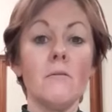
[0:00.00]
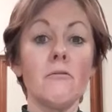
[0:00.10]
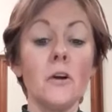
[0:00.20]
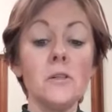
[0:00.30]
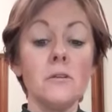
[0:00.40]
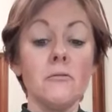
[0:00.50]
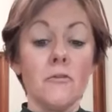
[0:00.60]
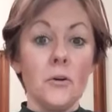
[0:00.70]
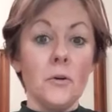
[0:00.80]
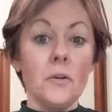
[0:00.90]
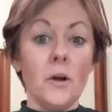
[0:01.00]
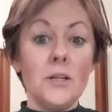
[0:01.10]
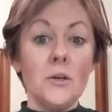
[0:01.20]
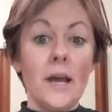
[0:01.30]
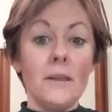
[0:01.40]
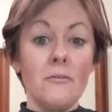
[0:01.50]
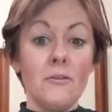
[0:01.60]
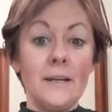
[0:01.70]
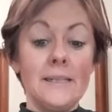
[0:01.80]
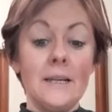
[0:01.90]
frozen fruit that I took out the
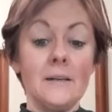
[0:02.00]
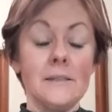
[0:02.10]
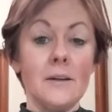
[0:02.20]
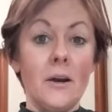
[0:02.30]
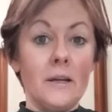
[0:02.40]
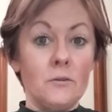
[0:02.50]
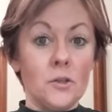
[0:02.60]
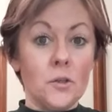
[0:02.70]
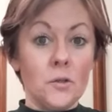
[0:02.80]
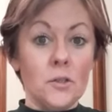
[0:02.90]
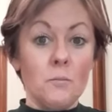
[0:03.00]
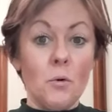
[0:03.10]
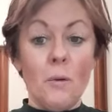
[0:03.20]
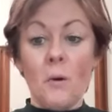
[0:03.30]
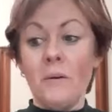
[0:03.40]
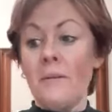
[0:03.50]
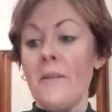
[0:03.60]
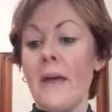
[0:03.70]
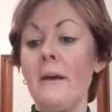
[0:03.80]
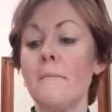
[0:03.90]
freezer last night, and I've just got a small bowl of it
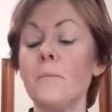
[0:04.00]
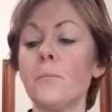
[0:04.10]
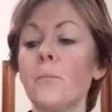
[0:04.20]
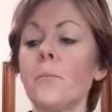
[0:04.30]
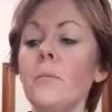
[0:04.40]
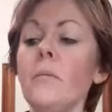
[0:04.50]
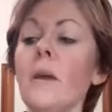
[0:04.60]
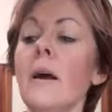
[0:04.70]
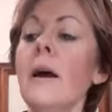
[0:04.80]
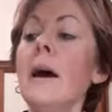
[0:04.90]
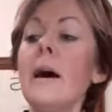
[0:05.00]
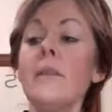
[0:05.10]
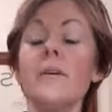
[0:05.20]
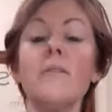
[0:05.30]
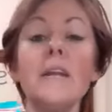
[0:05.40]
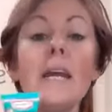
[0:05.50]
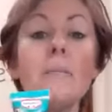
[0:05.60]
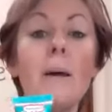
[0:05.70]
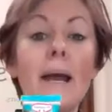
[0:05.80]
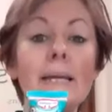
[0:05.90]
there. The vanilla
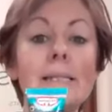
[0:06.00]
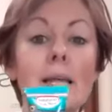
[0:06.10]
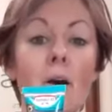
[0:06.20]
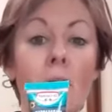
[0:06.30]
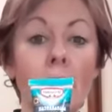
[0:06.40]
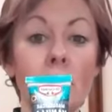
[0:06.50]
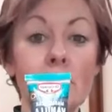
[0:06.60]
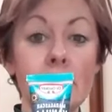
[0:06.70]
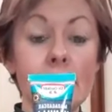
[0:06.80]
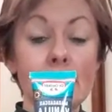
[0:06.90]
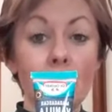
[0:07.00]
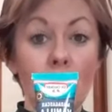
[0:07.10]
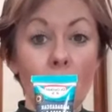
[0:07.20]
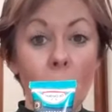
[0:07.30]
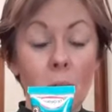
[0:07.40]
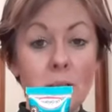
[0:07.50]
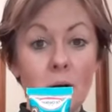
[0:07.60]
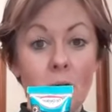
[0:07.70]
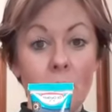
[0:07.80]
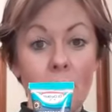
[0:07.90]
paste that I use is this one. I popped
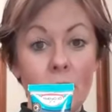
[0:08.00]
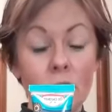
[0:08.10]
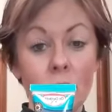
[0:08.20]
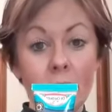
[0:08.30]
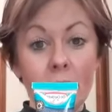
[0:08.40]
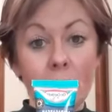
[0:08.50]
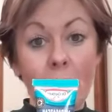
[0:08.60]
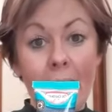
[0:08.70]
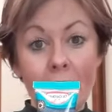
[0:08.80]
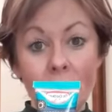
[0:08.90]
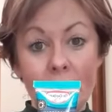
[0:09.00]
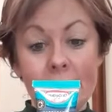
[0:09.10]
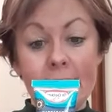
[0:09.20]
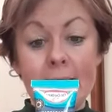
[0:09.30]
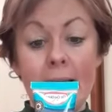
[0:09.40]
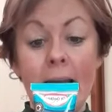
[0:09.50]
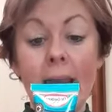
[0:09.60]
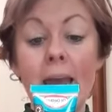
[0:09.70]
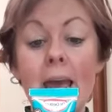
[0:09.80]
a picture on the page yesterday.